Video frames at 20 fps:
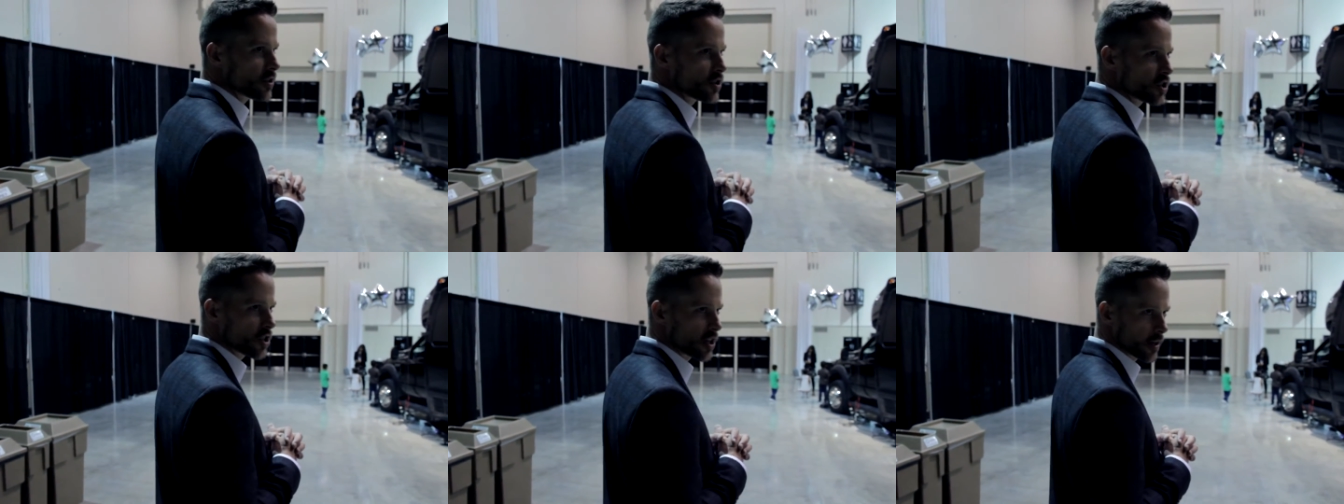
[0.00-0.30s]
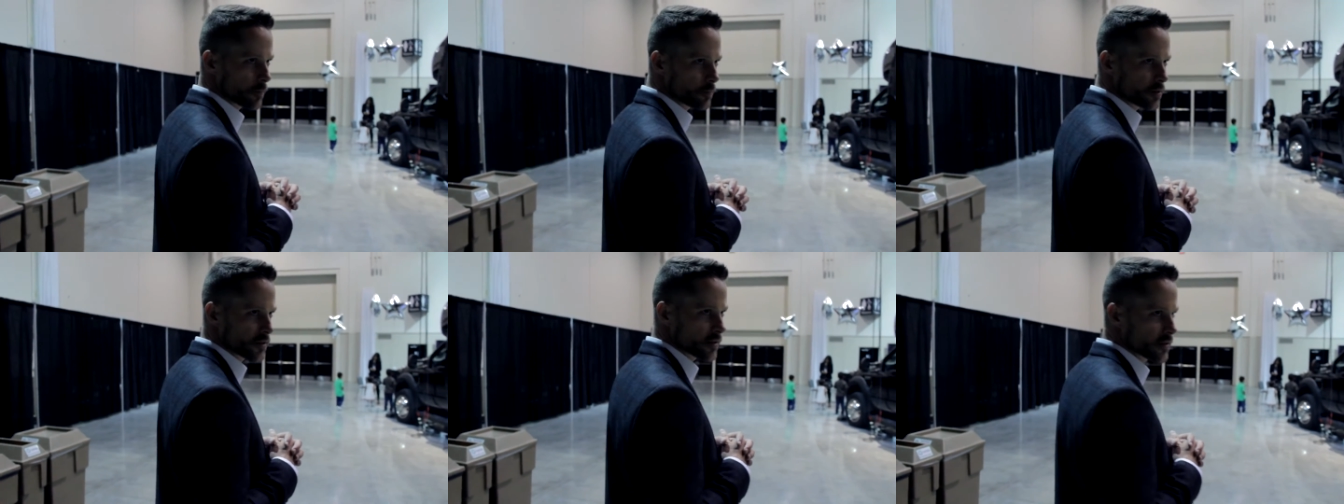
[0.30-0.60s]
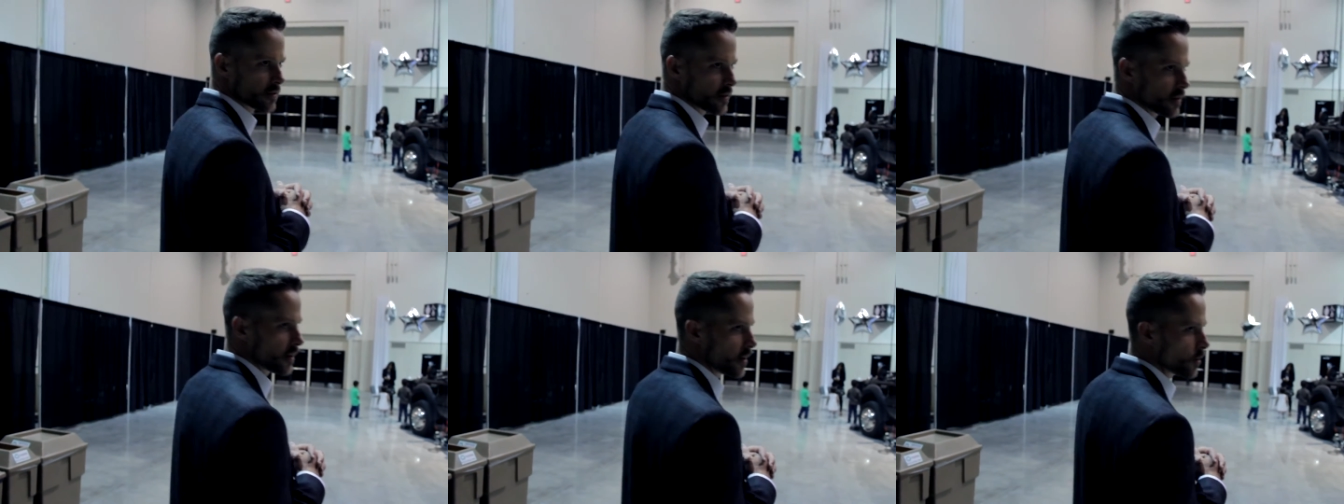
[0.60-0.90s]
chips
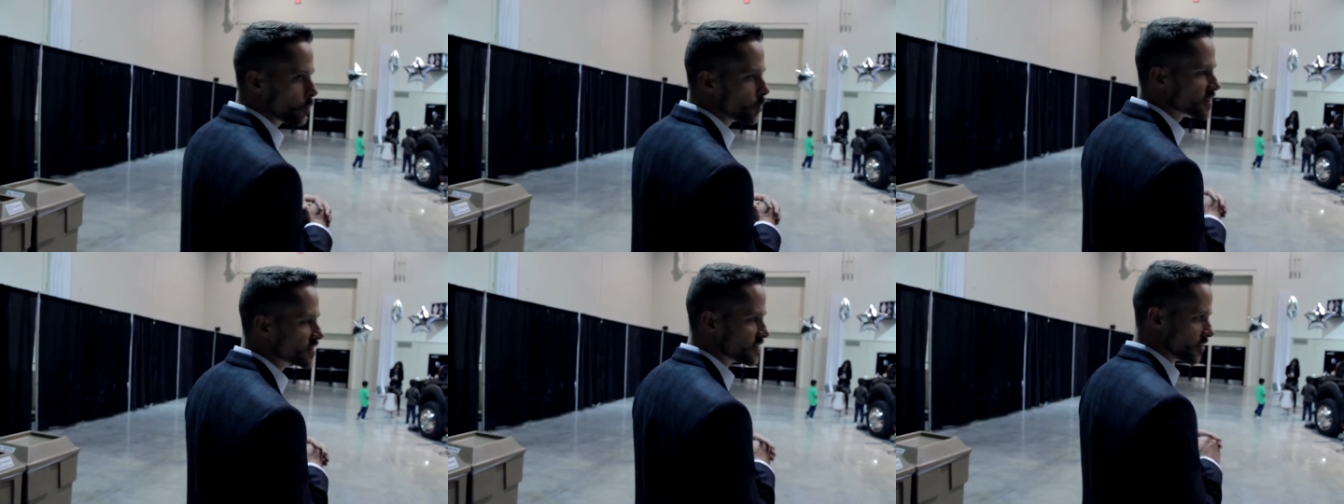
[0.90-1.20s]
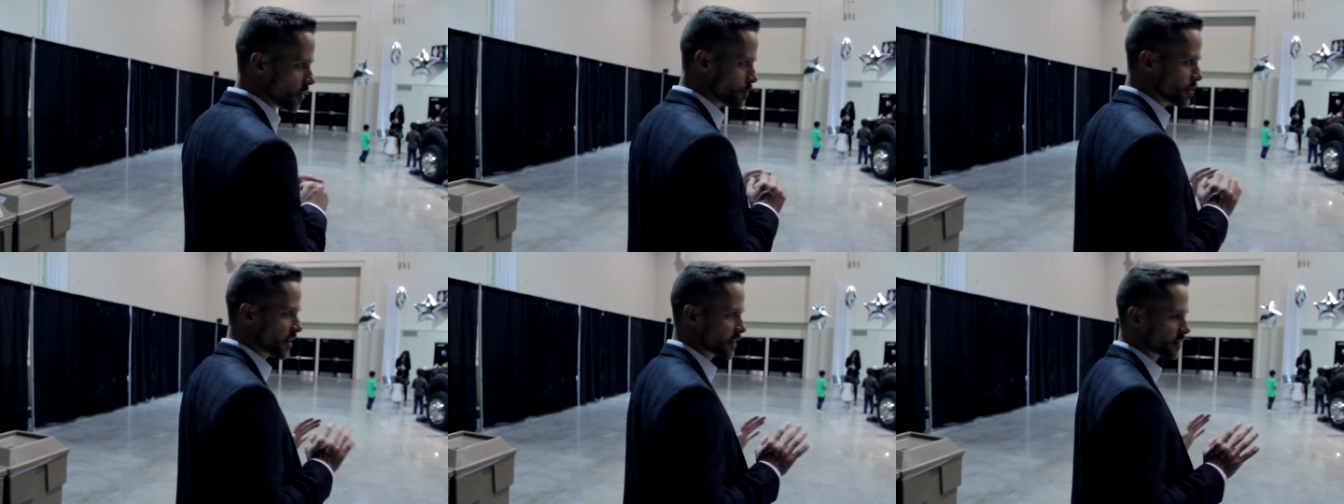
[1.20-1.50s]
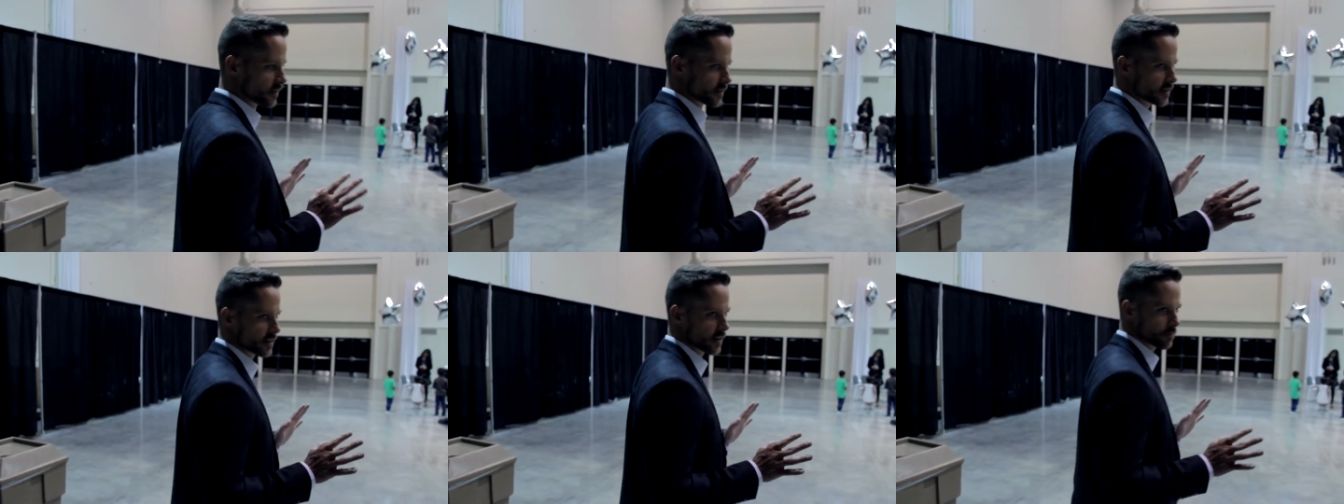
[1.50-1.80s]
with dill pickle
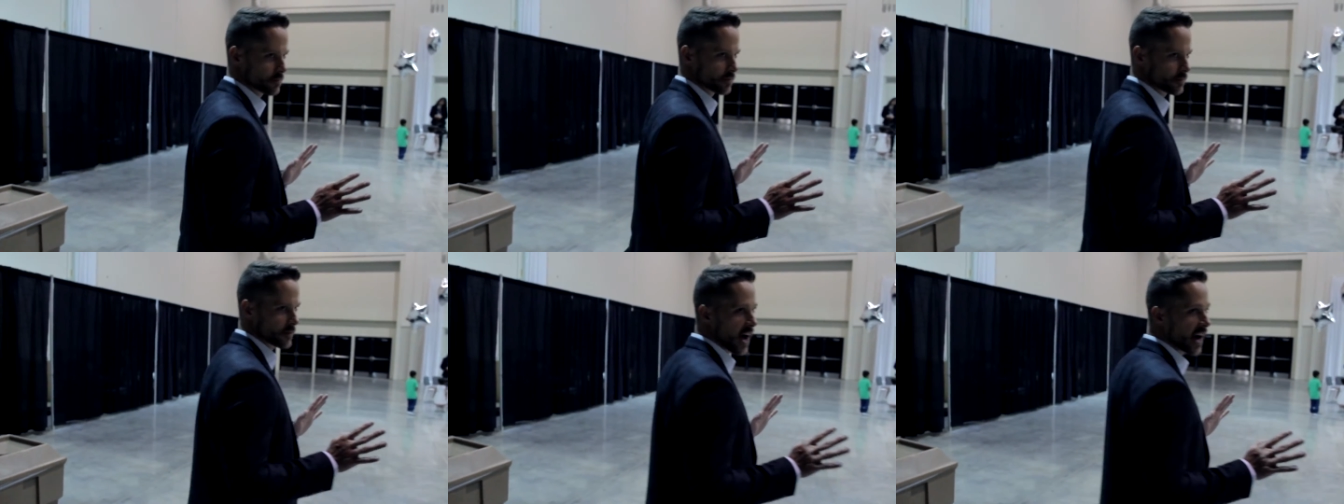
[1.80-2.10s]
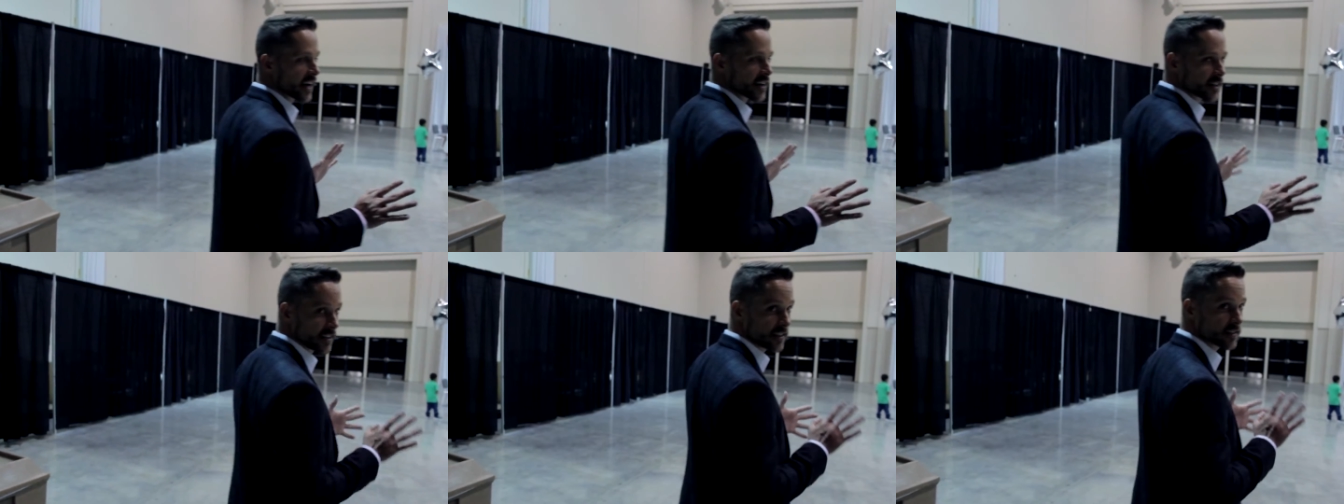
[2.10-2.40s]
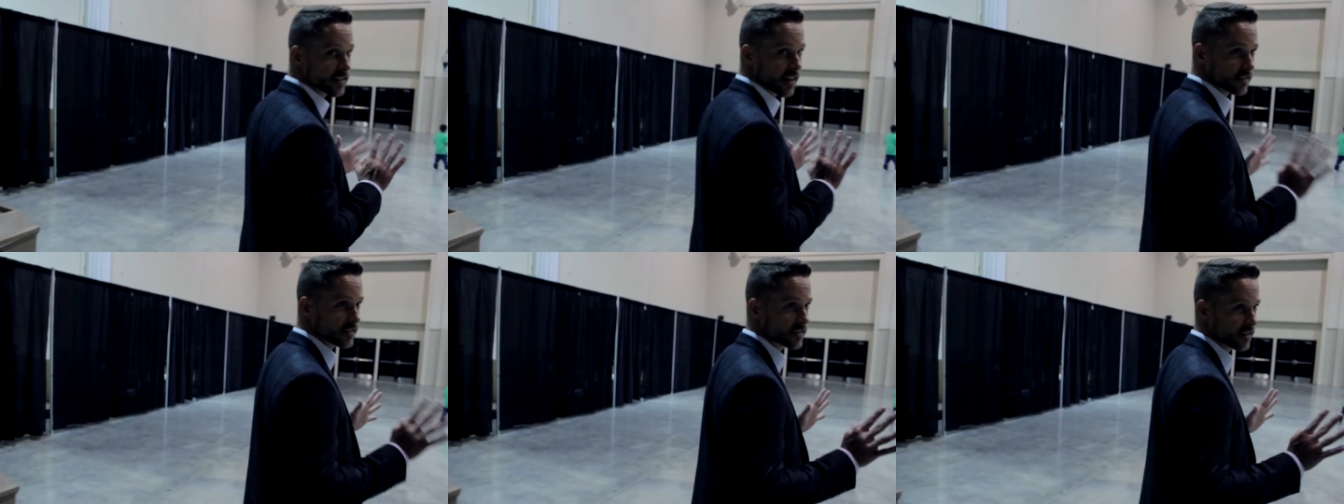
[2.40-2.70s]
dip. I could eat
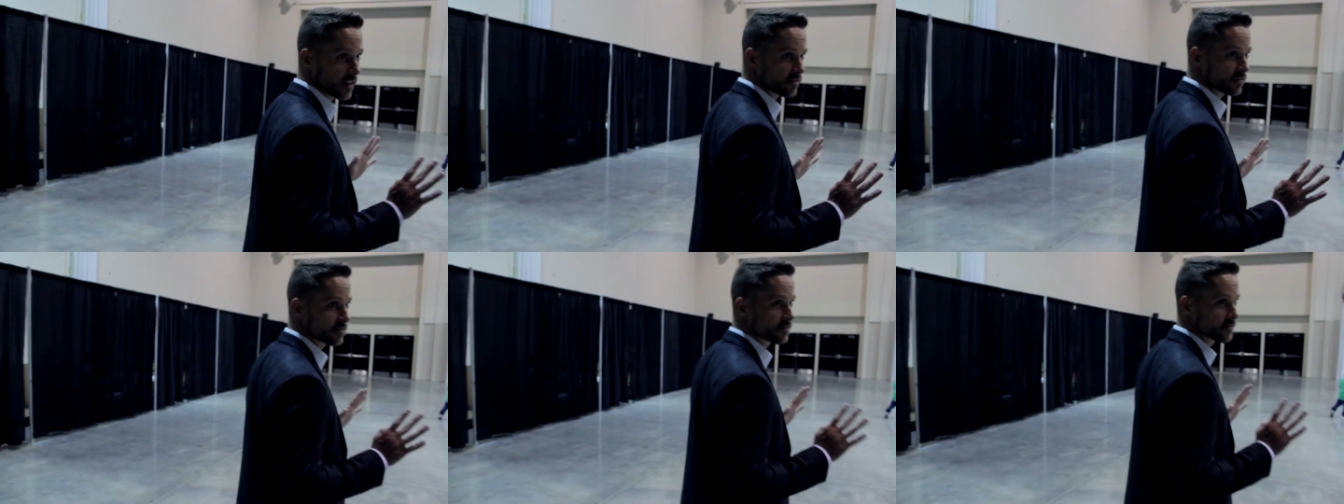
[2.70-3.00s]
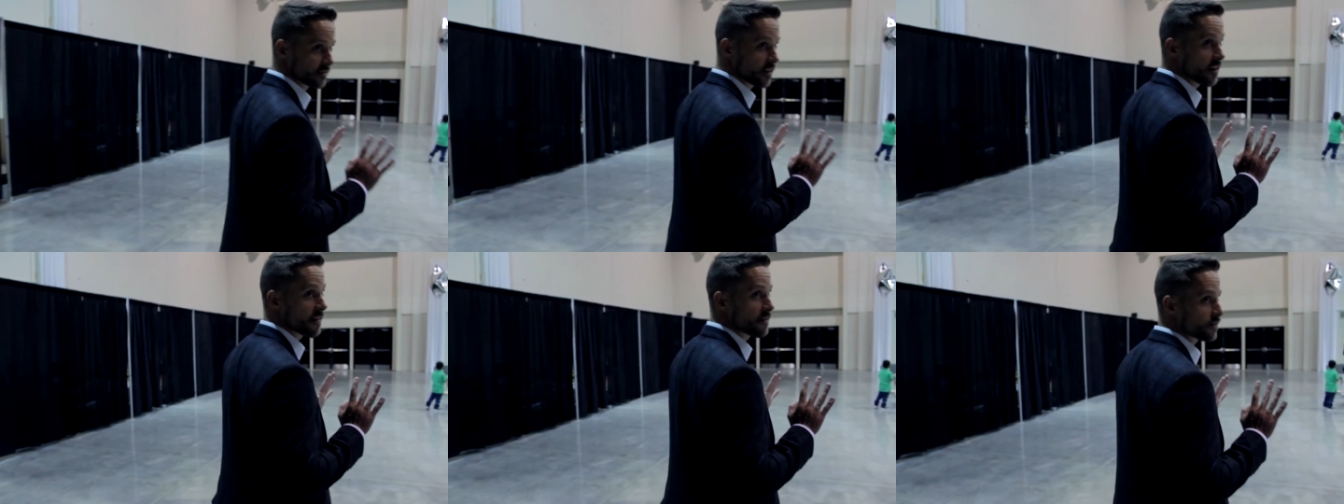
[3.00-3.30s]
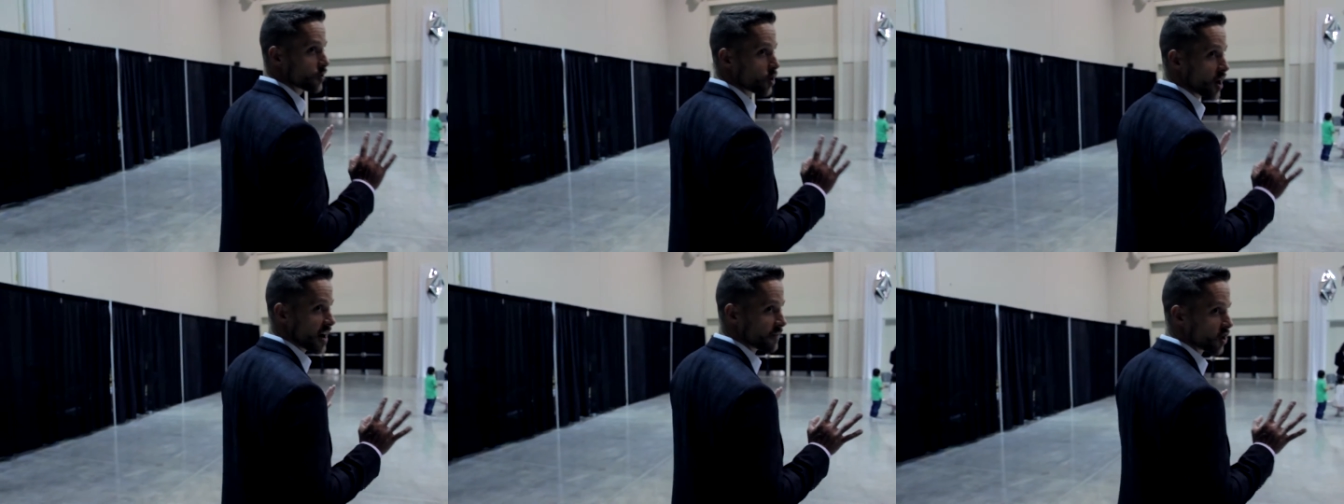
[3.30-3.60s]
that stuff
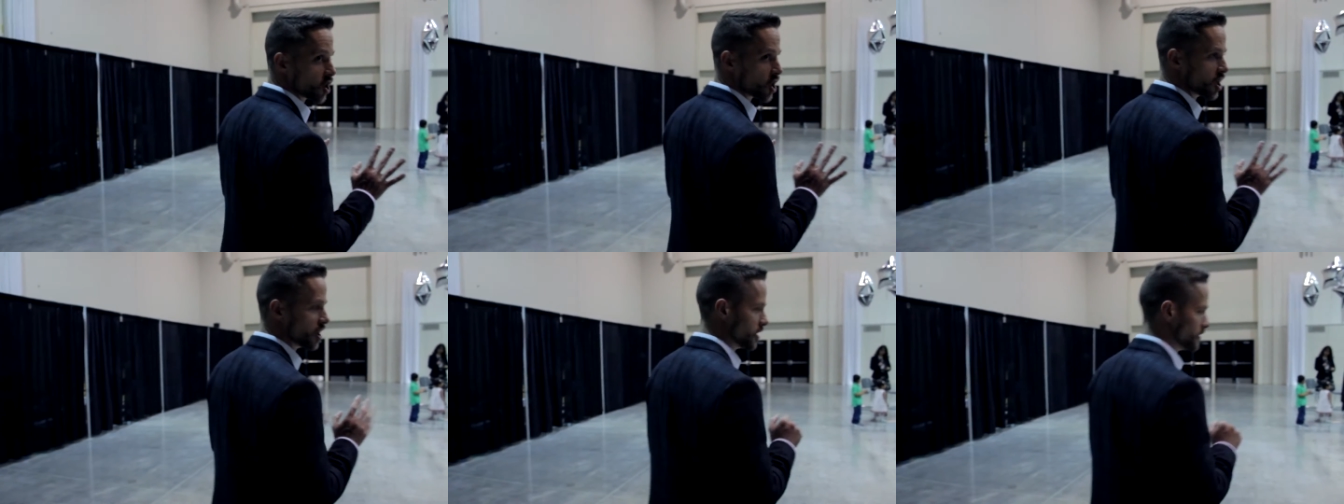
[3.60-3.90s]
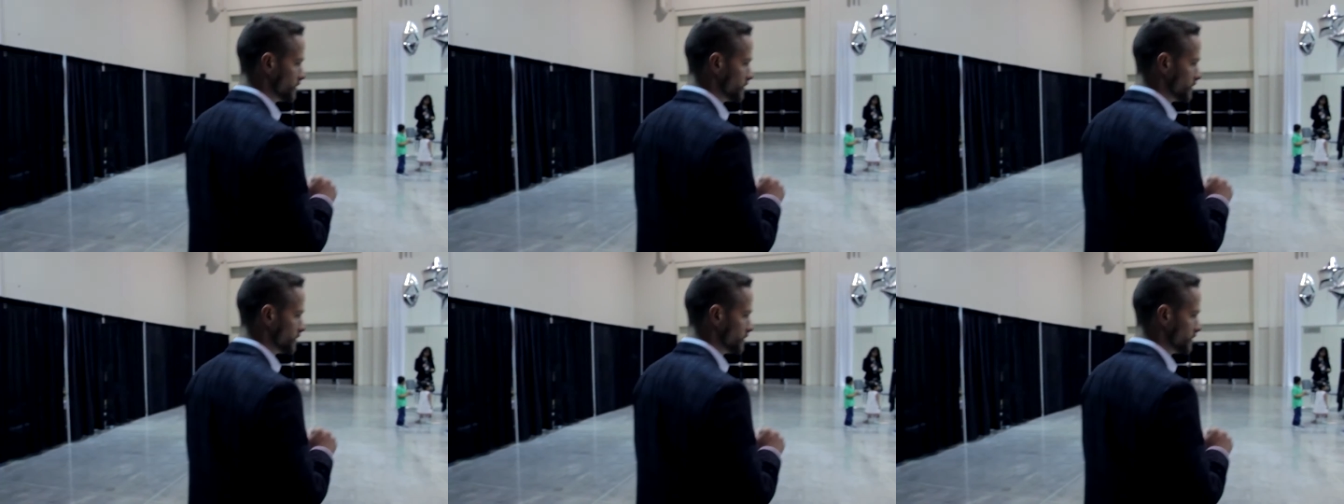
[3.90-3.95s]
forever. You should